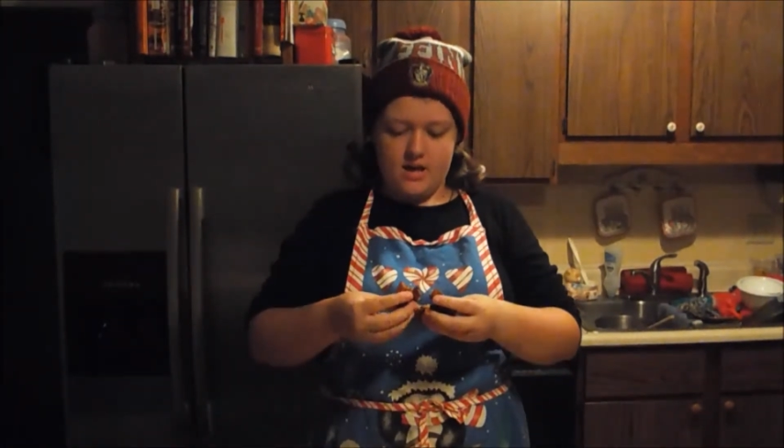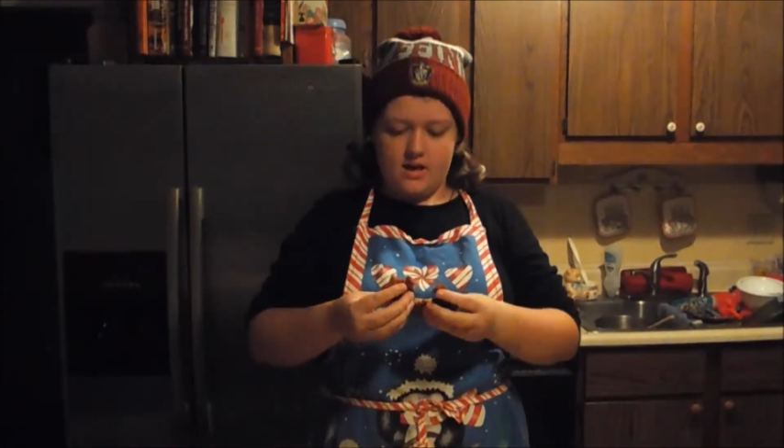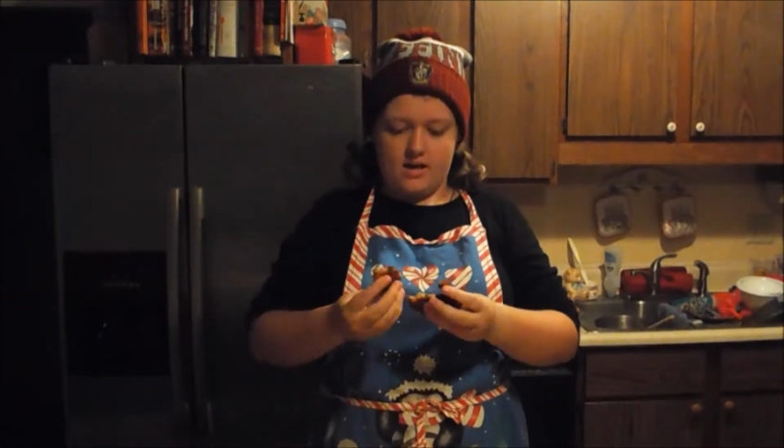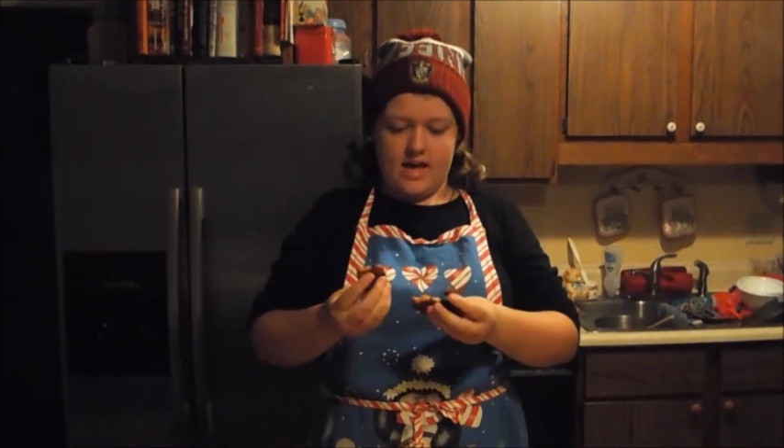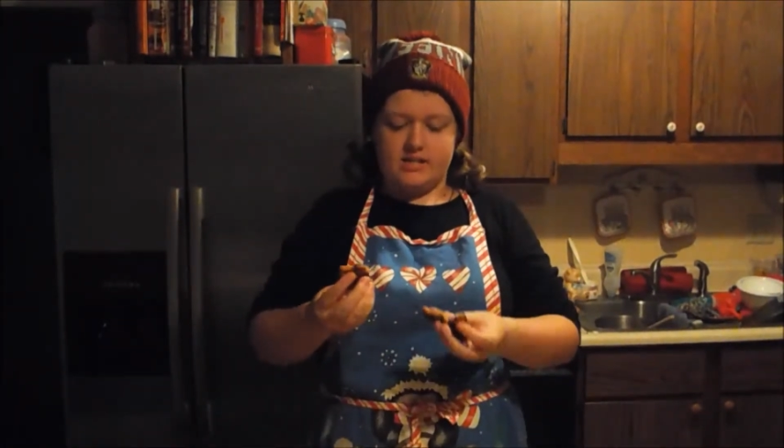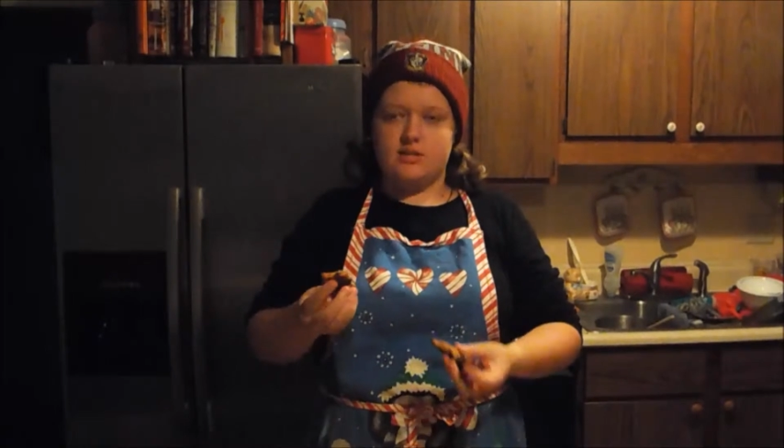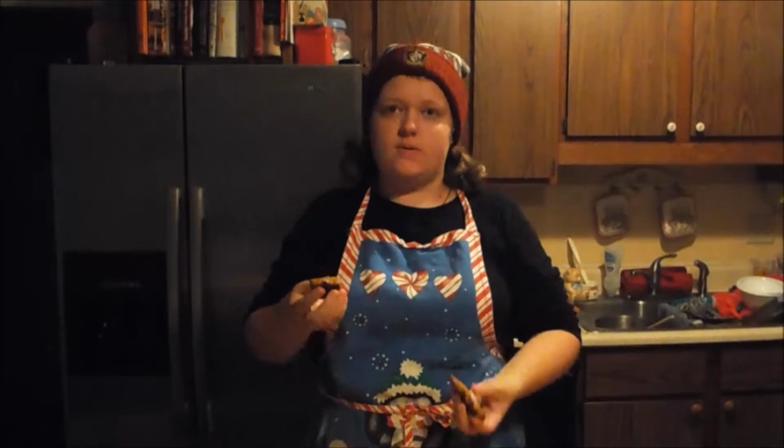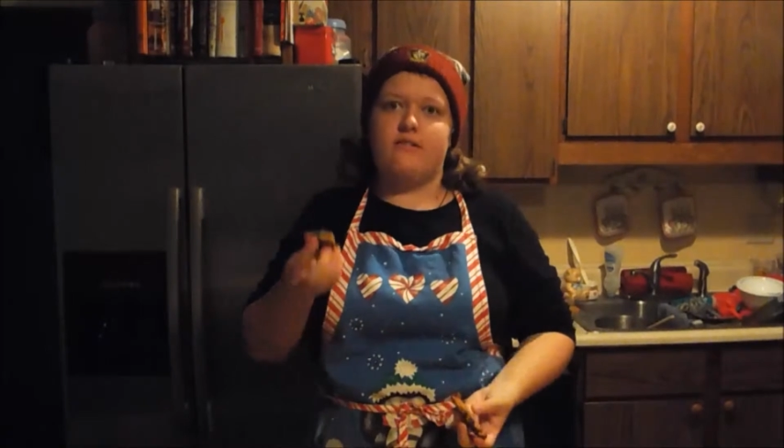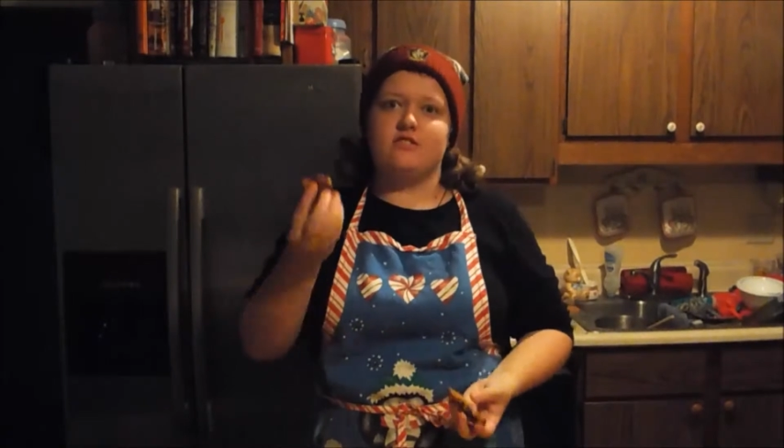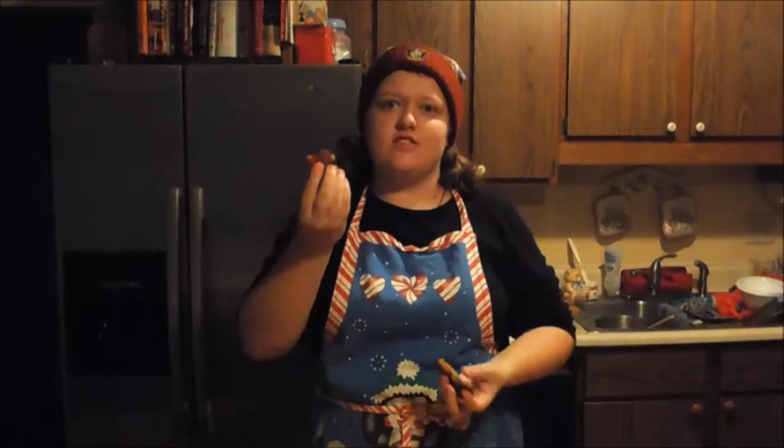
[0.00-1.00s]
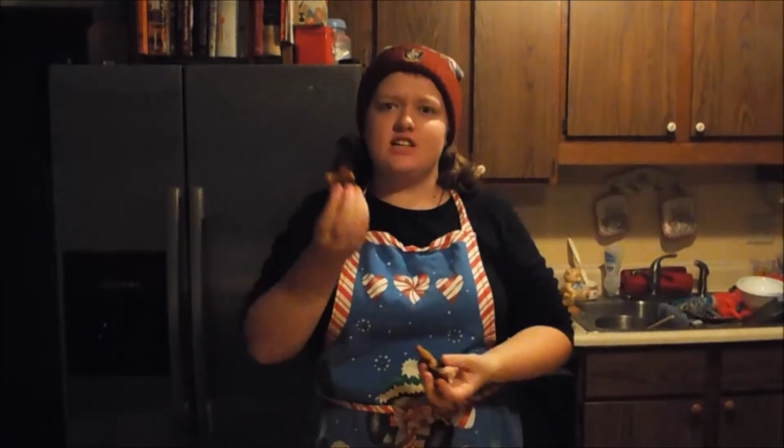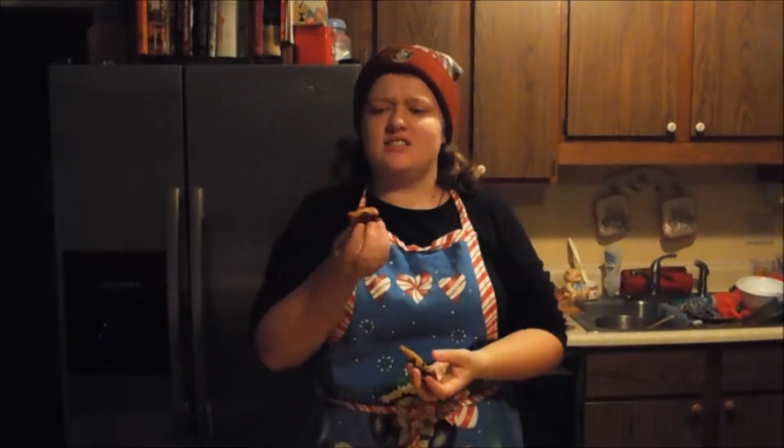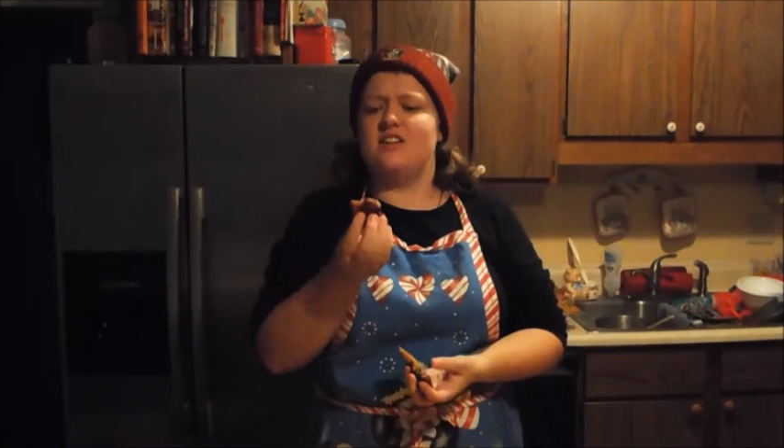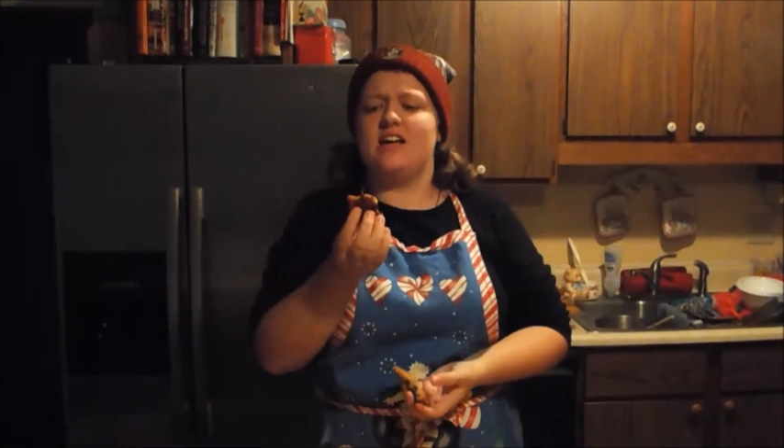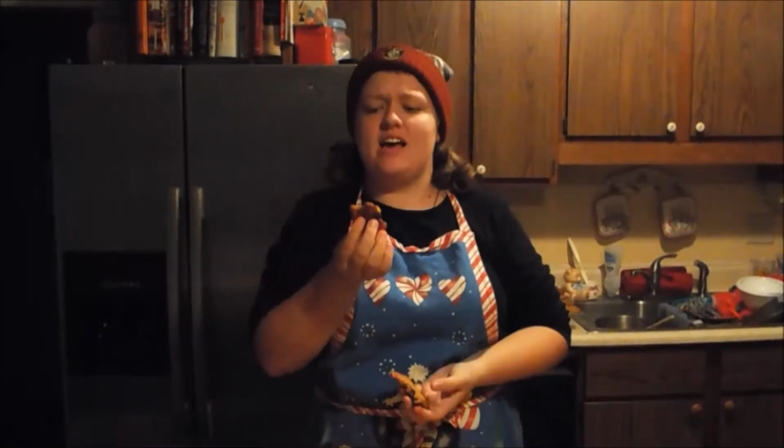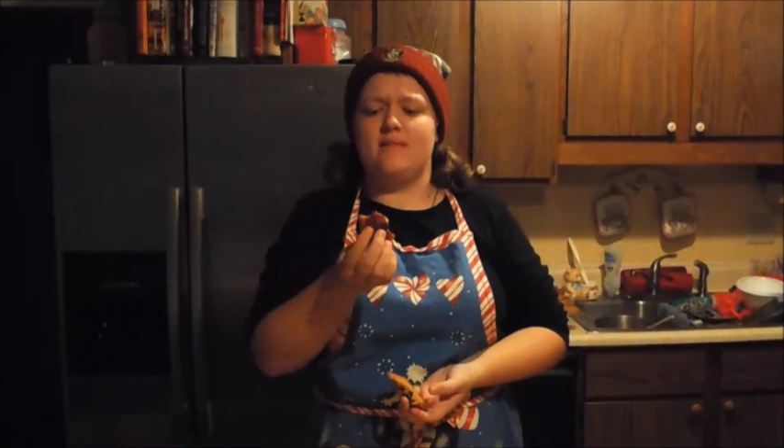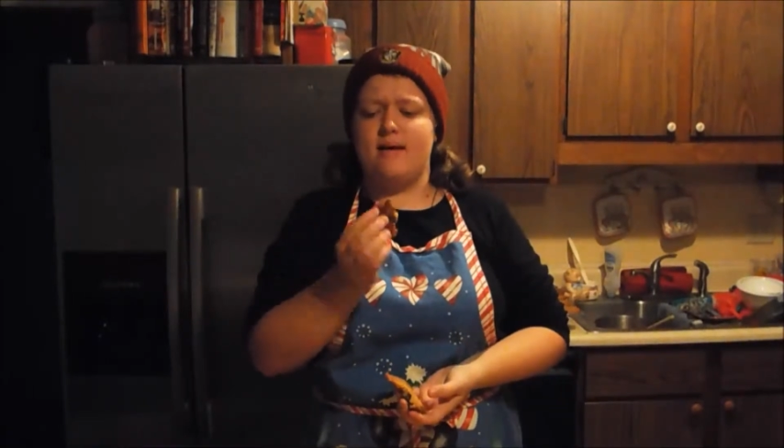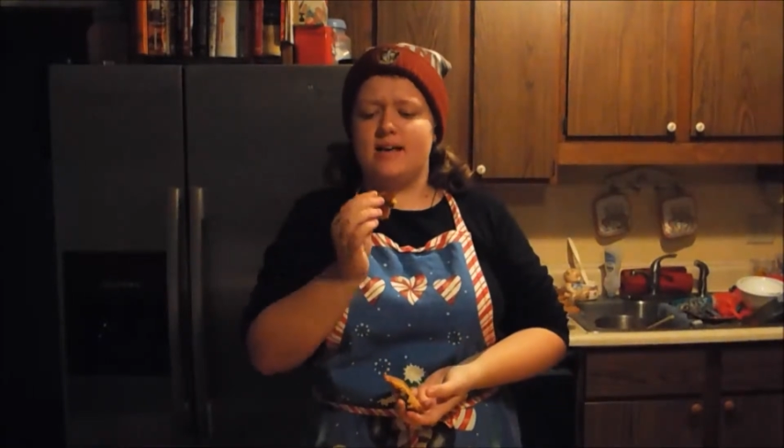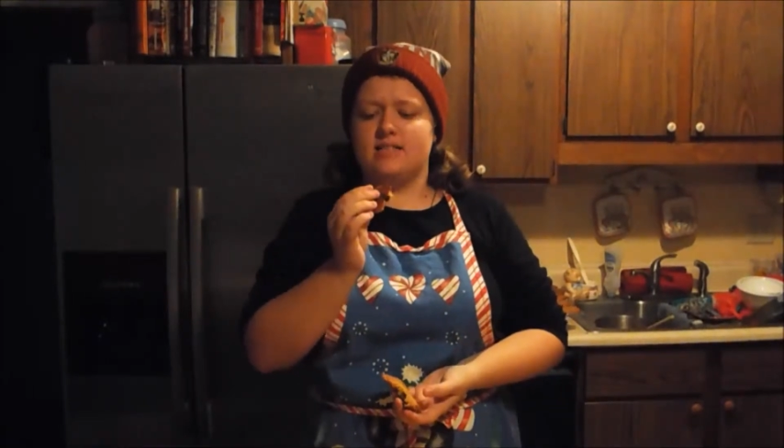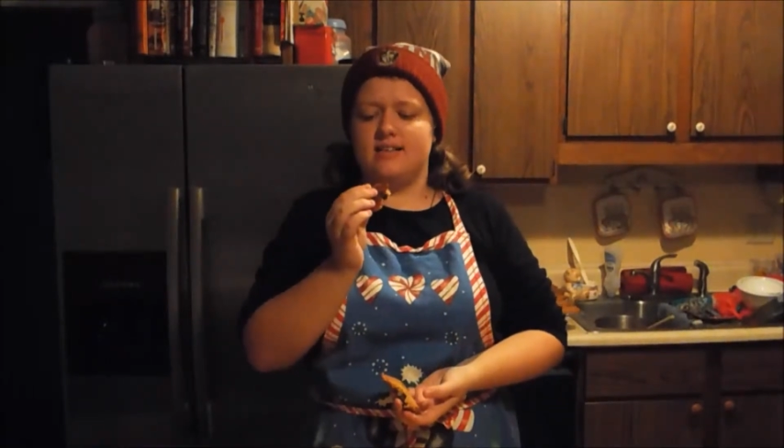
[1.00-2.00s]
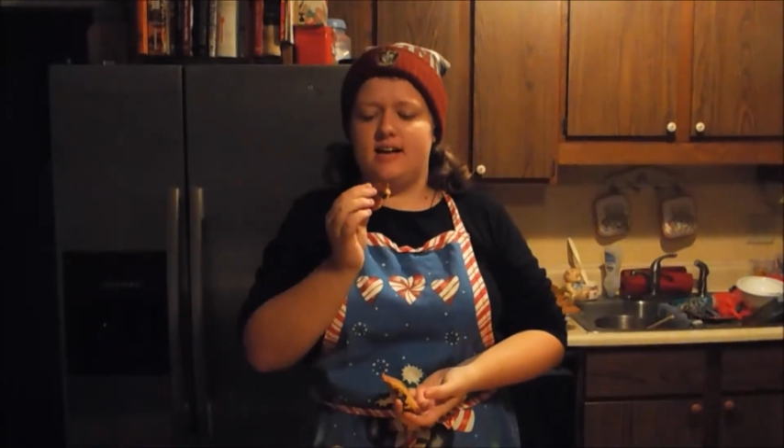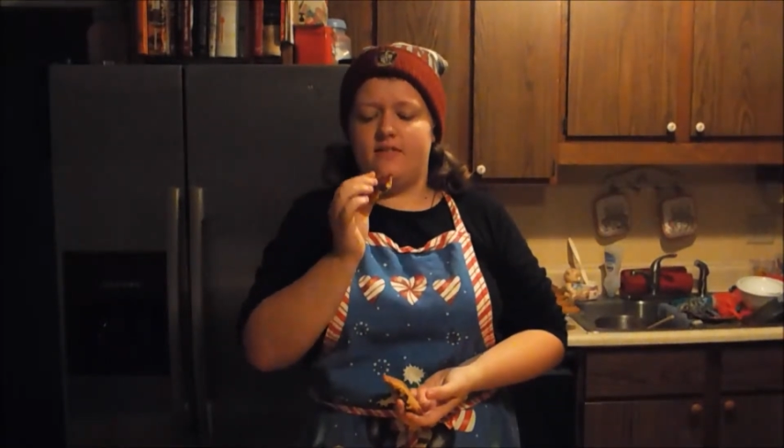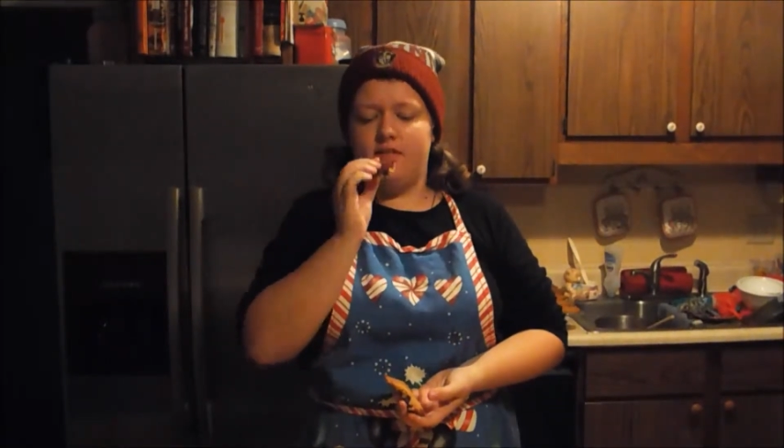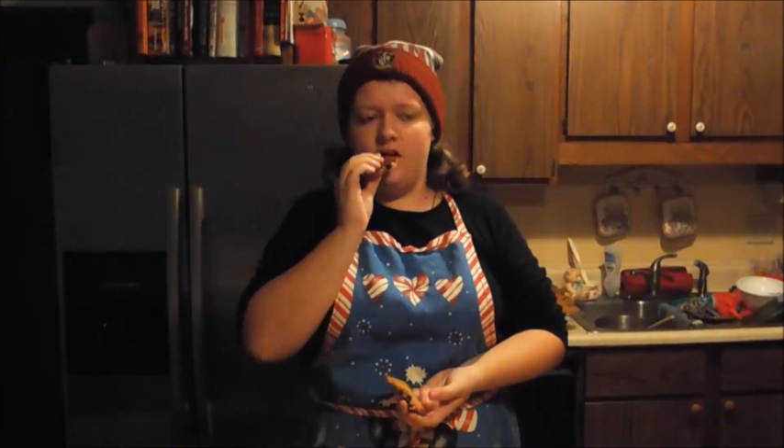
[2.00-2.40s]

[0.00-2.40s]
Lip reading: Okay, so when I was first learning how to make stuff,